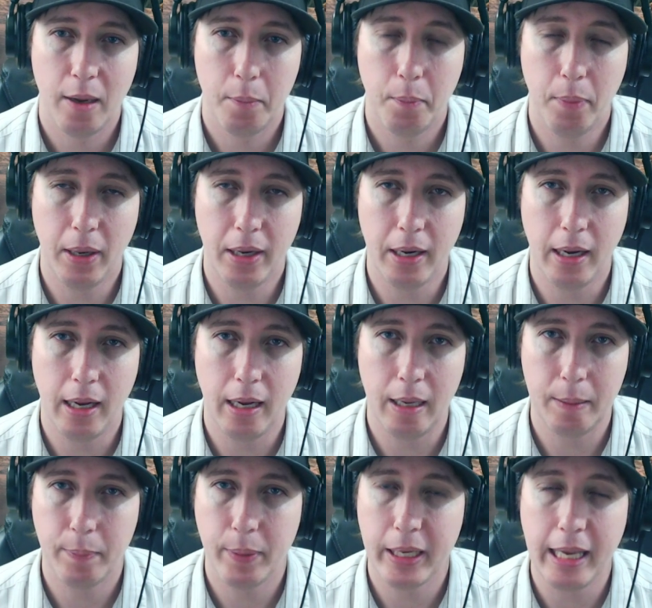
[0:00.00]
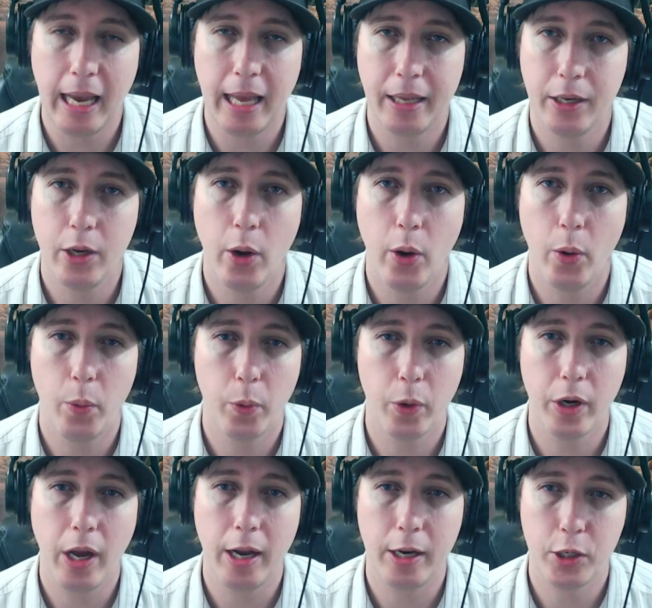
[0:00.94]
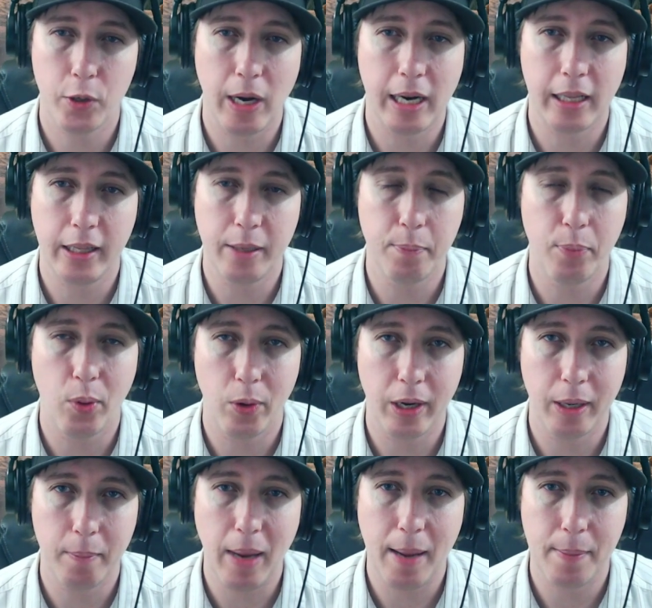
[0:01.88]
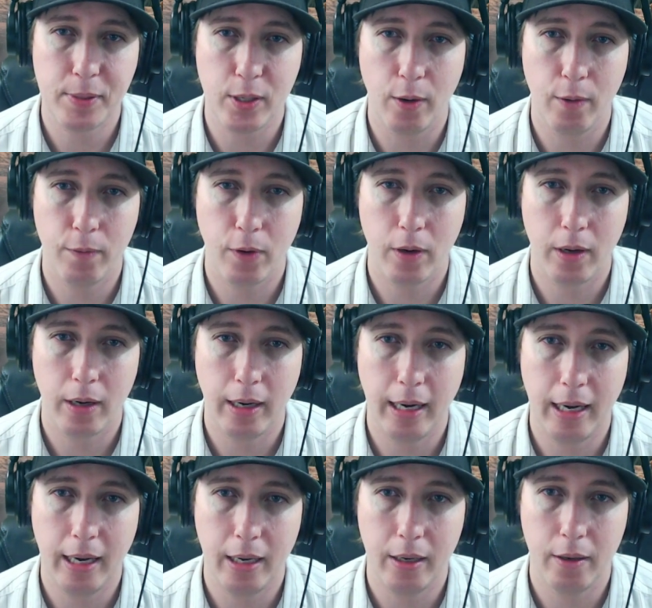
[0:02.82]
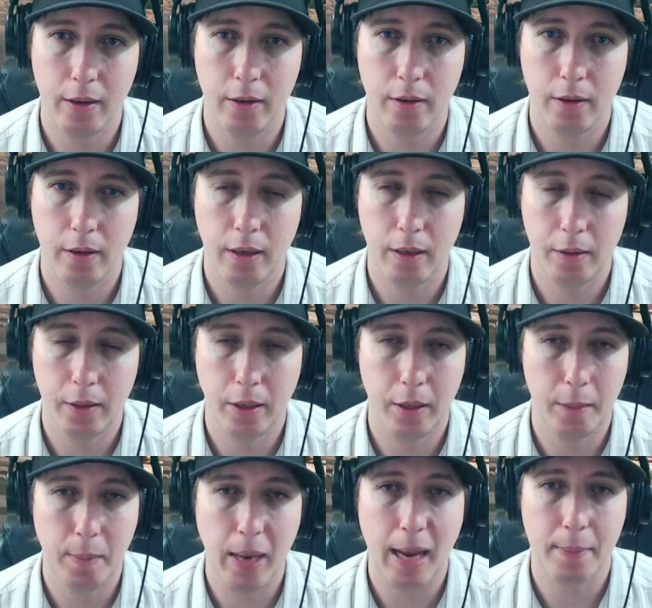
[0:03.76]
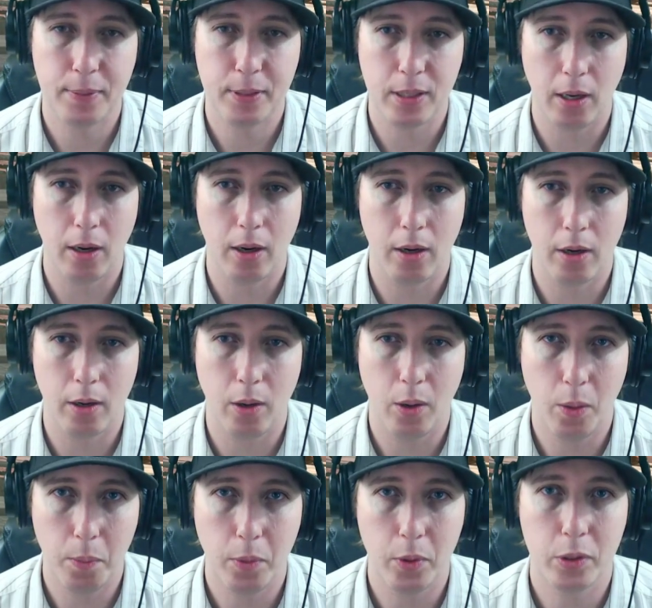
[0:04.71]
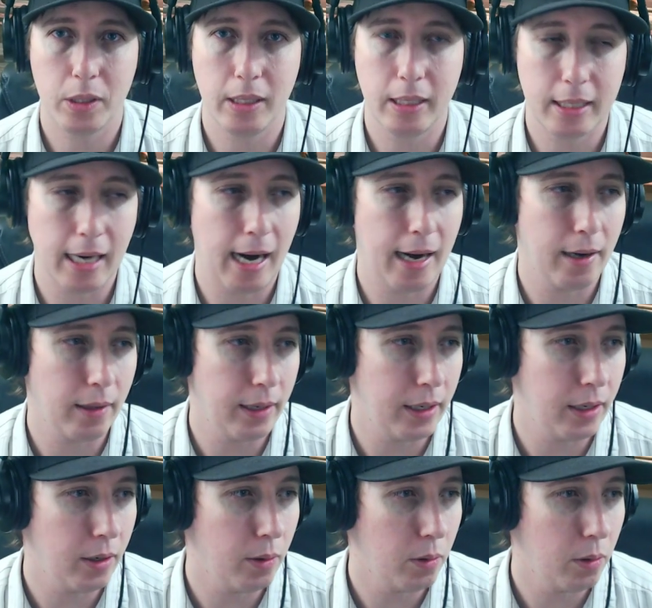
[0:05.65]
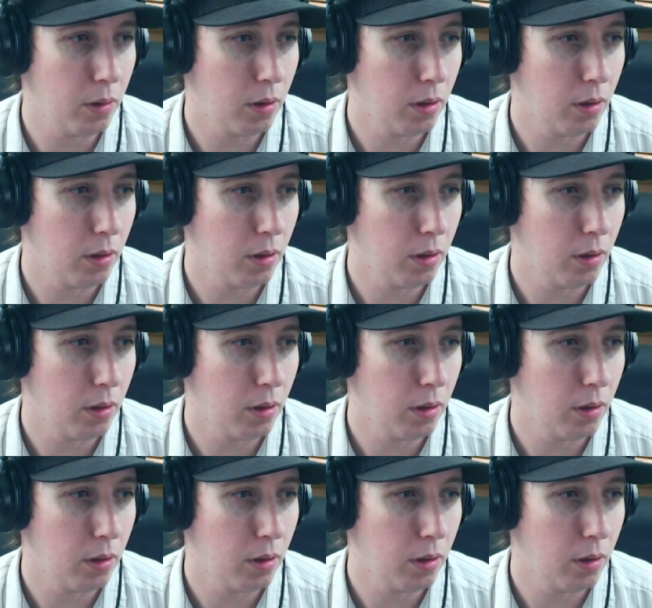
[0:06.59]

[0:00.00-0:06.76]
But yeah, no, we're not directly porting maps over, and the maps are almost entirely new.